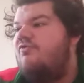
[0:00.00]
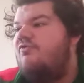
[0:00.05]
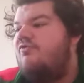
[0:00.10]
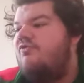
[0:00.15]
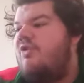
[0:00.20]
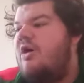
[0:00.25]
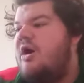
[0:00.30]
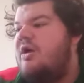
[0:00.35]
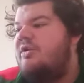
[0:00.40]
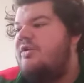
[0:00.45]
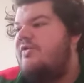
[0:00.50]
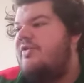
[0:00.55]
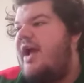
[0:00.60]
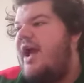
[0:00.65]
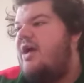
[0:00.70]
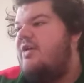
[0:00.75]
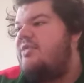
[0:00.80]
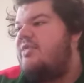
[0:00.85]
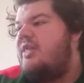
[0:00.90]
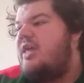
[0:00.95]
Ronda
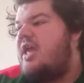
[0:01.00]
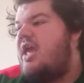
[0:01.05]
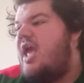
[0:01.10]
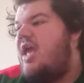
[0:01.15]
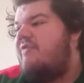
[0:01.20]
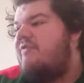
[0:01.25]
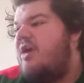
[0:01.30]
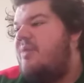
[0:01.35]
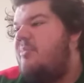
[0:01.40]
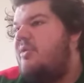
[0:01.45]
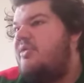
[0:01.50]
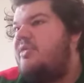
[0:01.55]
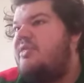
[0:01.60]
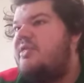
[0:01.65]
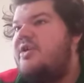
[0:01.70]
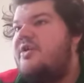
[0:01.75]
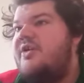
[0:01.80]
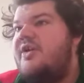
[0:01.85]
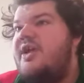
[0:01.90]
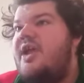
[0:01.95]
Rousey, and Rey
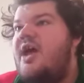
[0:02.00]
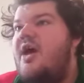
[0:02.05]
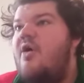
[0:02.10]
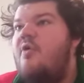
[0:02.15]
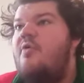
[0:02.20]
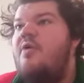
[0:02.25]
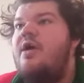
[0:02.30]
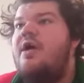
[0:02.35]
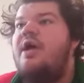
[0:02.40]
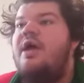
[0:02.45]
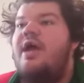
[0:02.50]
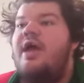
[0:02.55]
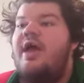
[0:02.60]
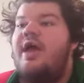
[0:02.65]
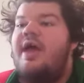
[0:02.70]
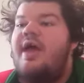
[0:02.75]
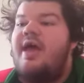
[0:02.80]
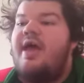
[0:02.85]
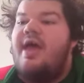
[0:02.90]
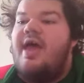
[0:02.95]
Mysterio.
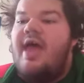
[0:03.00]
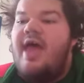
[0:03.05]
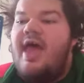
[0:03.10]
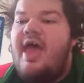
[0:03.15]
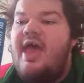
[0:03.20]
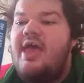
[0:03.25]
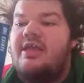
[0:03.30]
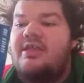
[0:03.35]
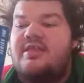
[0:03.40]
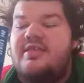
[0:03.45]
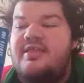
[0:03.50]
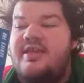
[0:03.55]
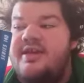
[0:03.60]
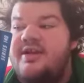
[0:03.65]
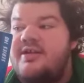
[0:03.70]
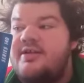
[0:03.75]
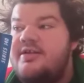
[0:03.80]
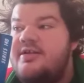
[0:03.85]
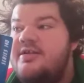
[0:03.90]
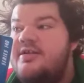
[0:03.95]
His
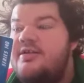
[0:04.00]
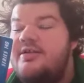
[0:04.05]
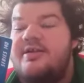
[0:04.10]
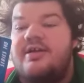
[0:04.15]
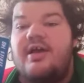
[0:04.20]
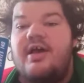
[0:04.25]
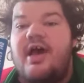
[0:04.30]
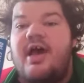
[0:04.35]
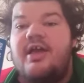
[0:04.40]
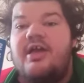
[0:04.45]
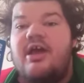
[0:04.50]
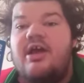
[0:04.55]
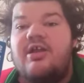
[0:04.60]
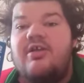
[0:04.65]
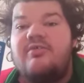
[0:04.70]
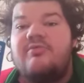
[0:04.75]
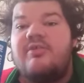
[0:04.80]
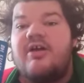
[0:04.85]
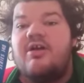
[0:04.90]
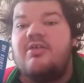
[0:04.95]
singer uh,
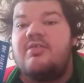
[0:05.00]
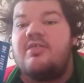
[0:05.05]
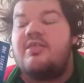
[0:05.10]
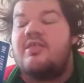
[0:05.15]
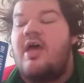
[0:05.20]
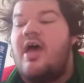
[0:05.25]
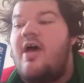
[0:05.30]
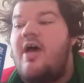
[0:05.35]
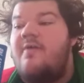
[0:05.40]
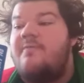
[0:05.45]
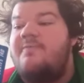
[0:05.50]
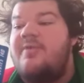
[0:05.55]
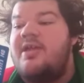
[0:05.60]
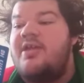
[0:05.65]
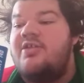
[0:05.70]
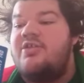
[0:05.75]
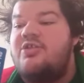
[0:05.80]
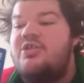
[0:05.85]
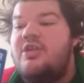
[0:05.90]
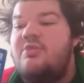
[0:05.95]
Cody Rhodes' uh,
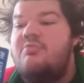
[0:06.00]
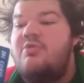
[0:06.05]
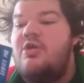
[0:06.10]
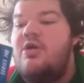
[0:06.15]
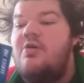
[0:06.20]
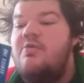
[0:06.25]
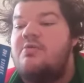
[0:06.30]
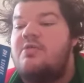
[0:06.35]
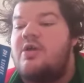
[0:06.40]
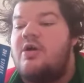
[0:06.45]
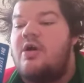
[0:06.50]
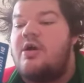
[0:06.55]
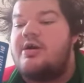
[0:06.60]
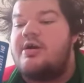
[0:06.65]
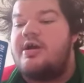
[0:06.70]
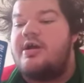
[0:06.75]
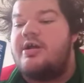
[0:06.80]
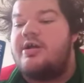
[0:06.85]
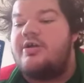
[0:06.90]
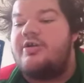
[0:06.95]
finishing moves
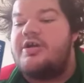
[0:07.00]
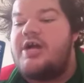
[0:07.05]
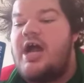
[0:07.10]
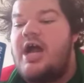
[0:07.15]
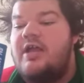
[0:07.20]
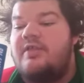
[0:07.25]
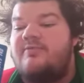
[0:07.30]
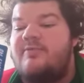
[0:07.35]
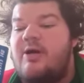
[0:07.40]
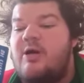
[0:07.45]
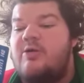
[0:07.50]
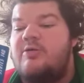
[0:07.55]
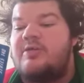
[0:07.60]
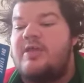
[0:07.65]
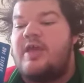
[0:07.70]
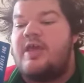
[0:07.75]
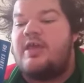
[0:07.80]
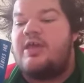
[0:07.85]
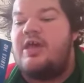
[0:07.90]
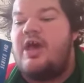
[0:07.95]
are a Cross Rhodes
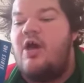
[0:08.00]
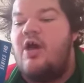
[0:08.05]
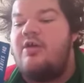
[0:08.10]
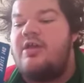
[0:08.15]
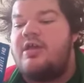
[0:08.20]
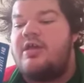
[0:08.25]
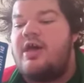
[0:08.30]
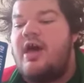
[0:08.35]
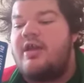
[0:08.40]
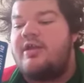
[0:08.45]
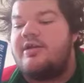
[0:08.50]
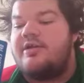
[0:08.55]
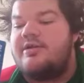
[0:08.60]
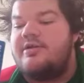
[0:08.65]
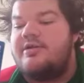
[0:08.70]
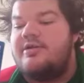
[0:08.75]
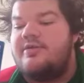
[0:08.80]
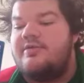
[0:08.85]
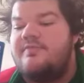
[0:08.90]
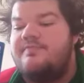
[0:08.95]
and Cody Cutter.